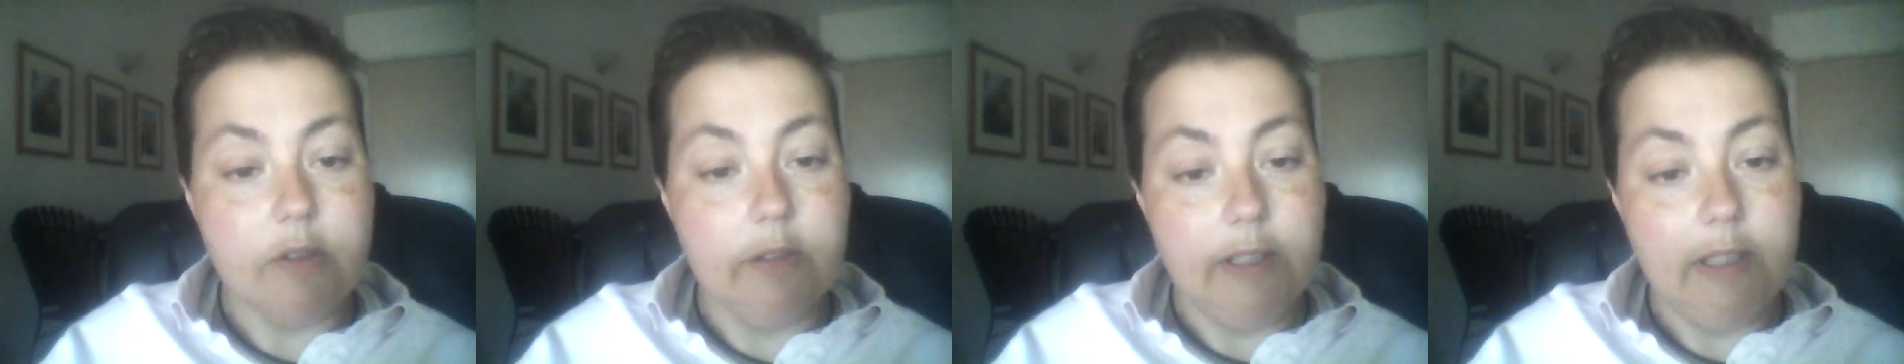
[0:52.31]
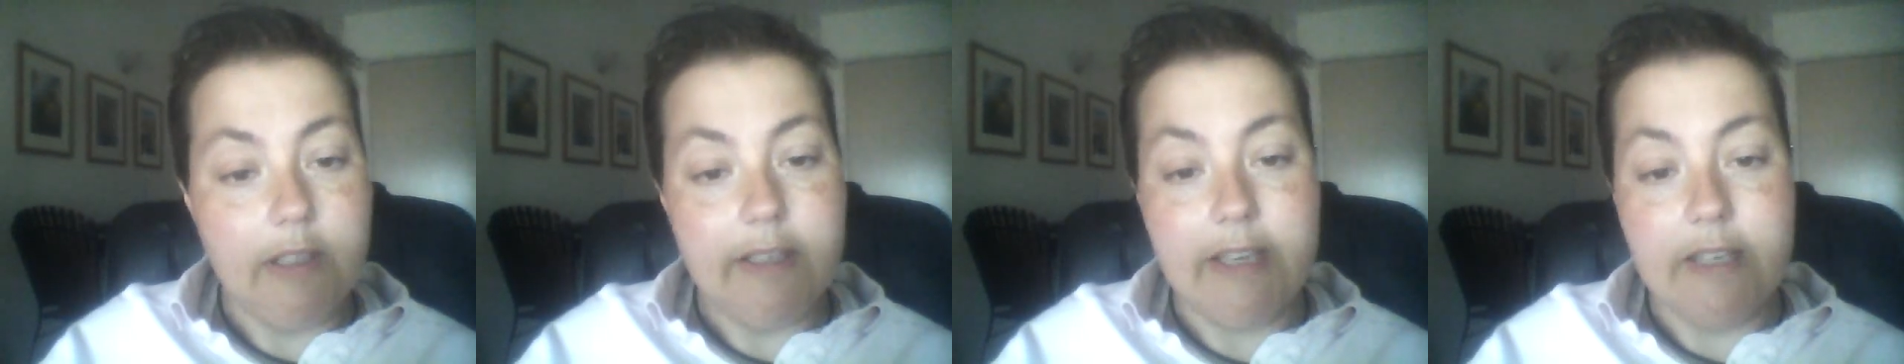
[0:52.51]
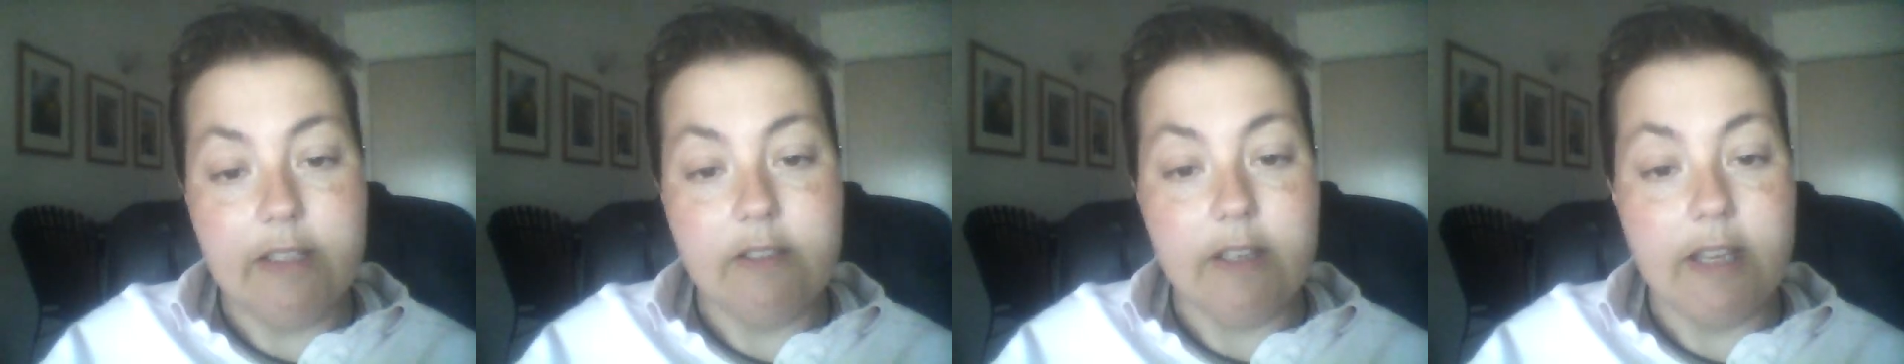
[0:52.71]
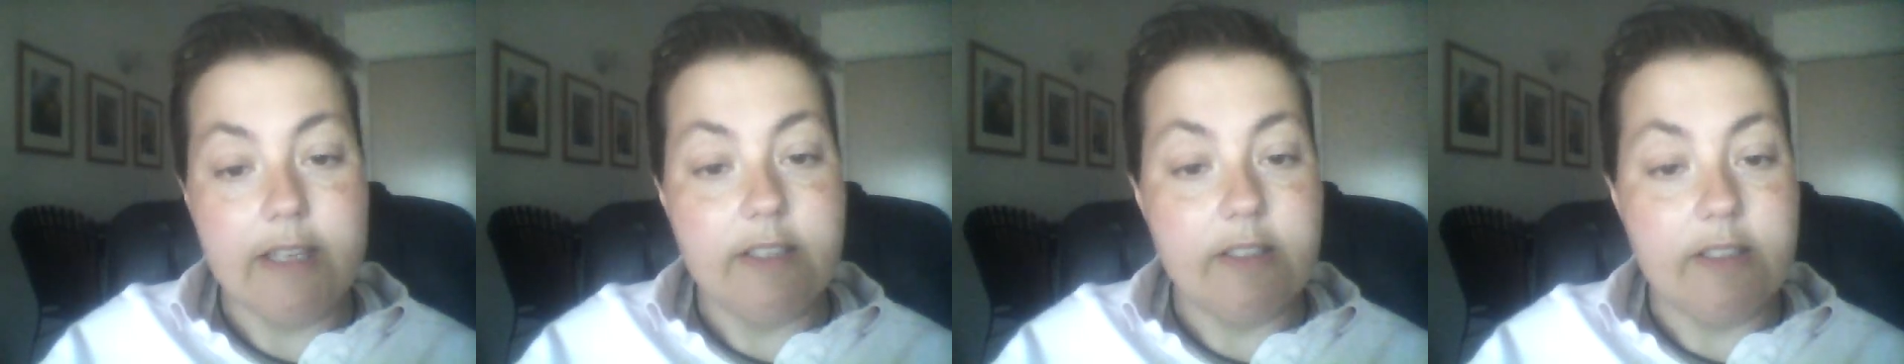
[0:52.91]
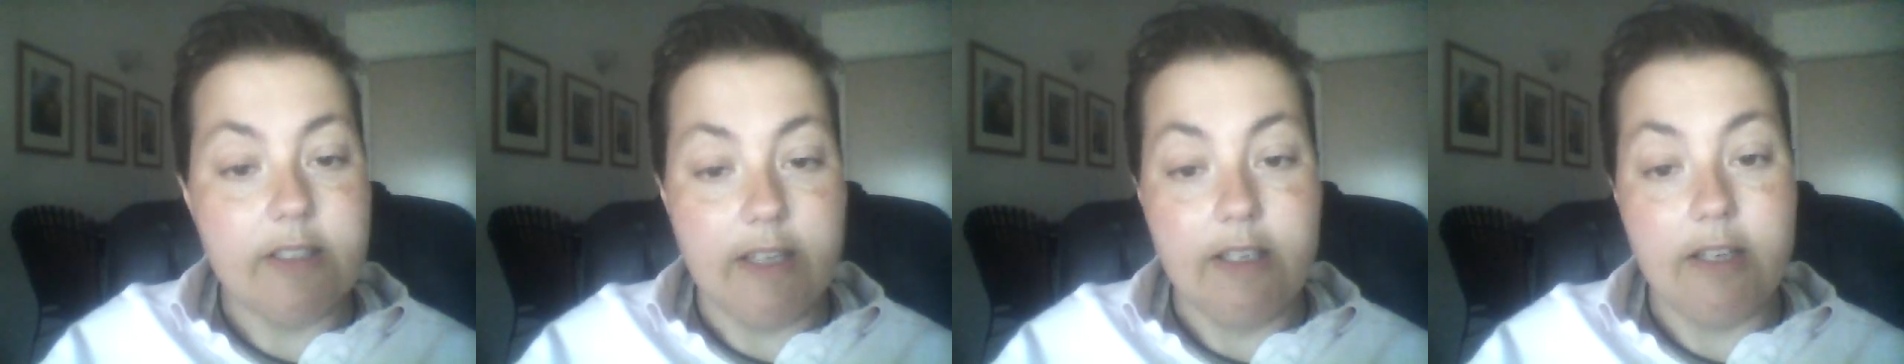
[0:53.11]
so little kids
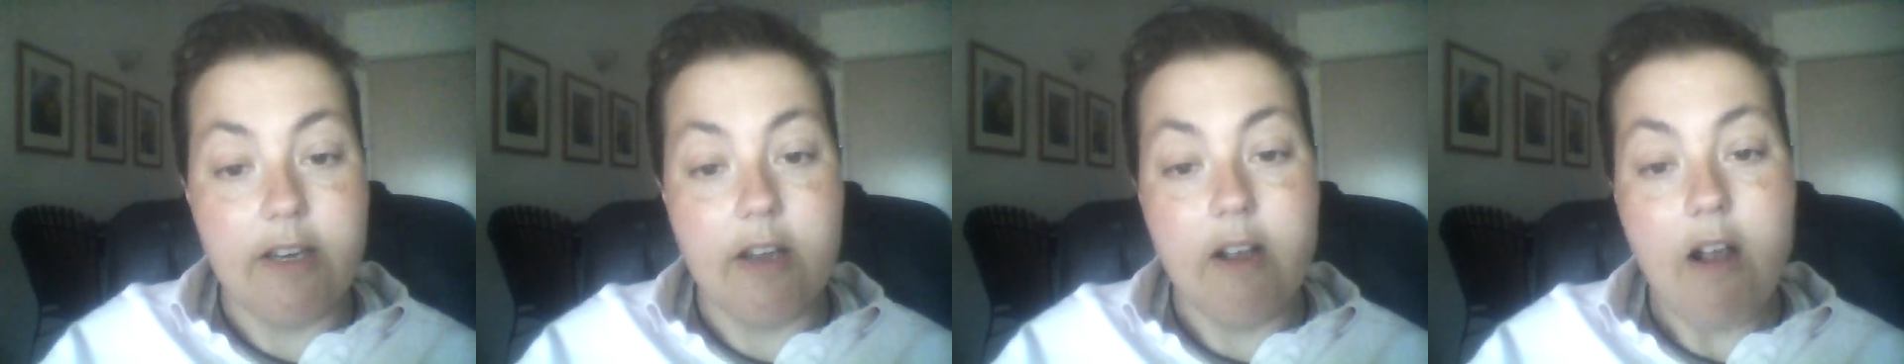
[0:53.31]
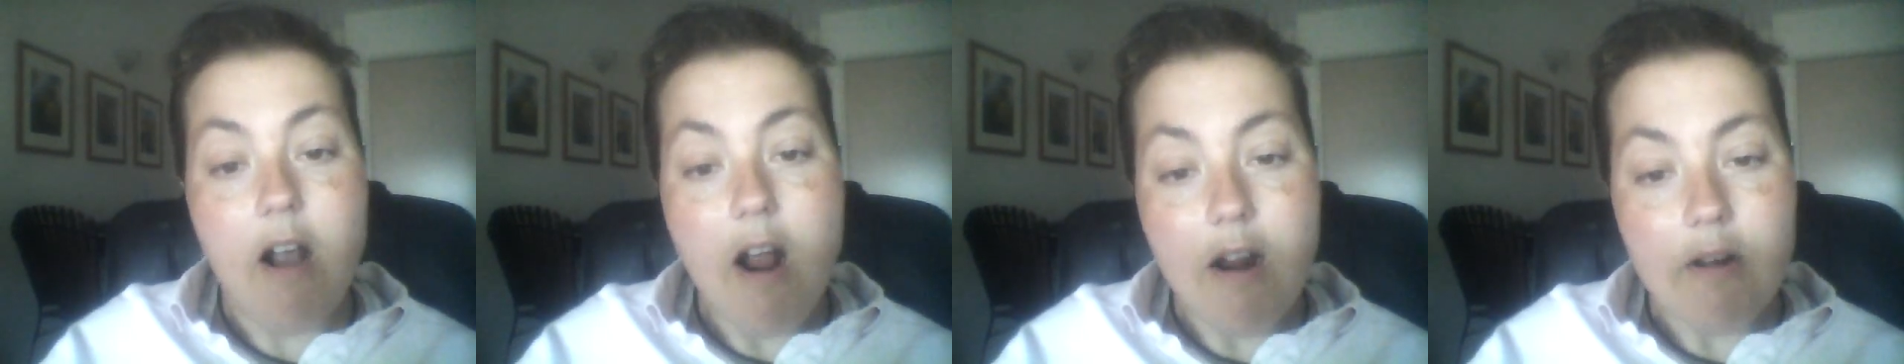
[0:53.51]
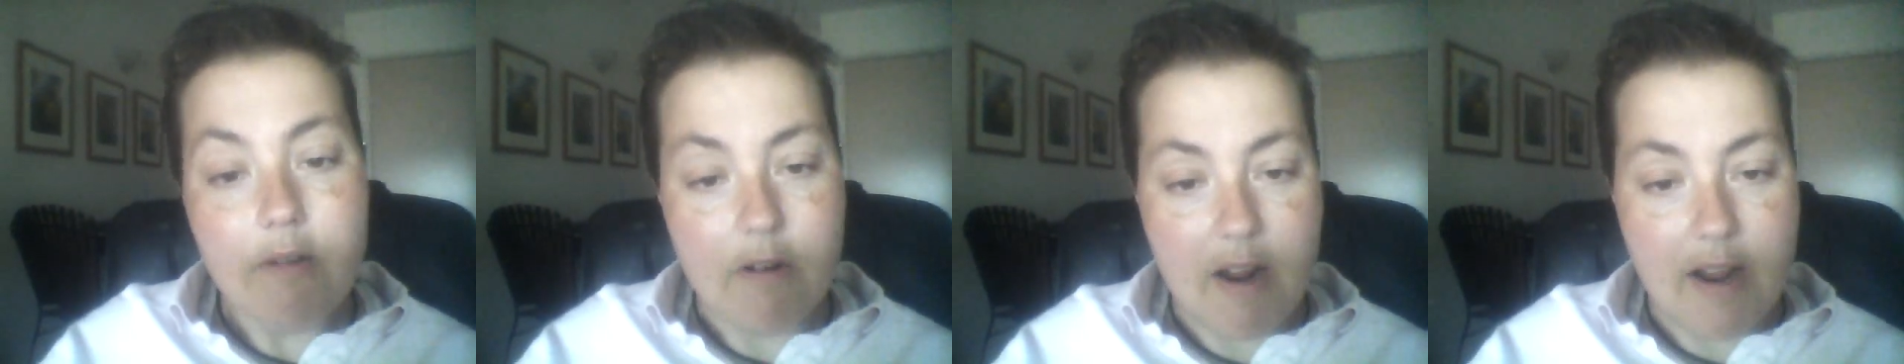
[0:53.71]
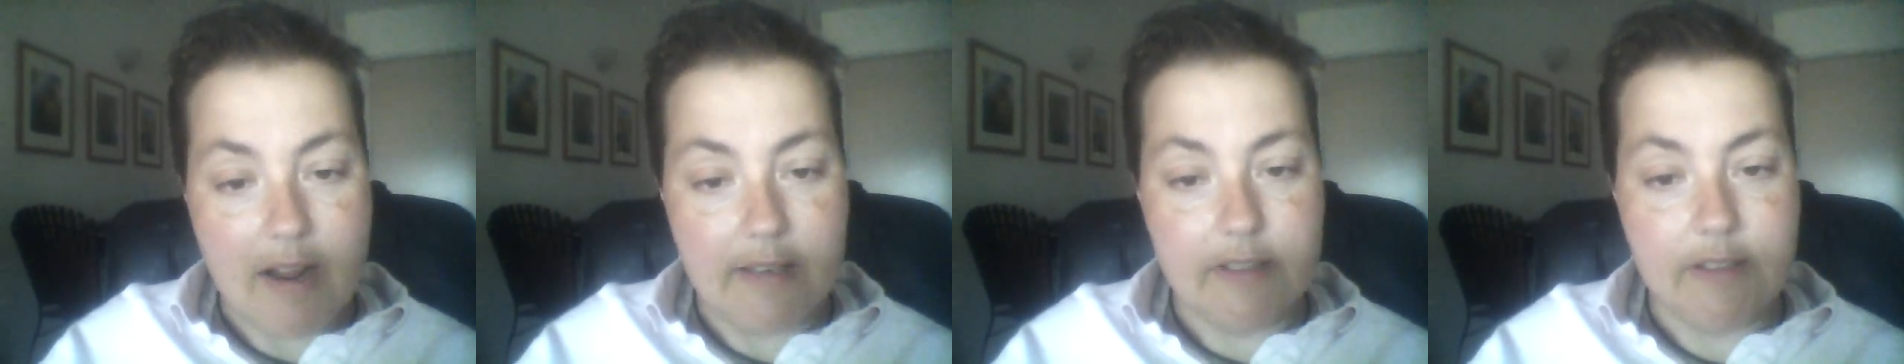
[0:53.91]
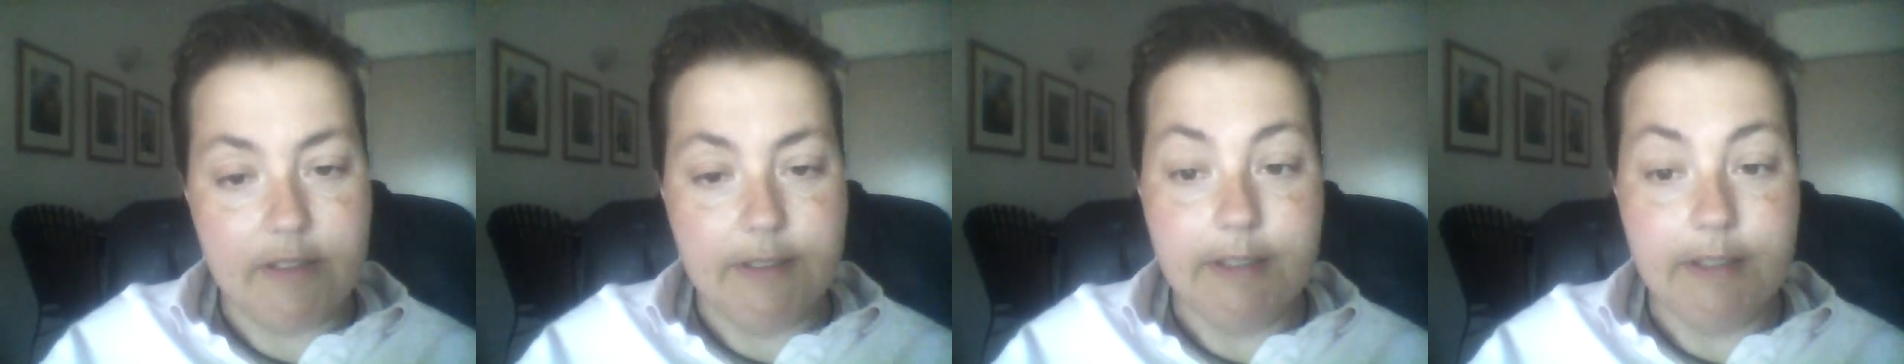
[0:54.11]
like to sing it on car rides,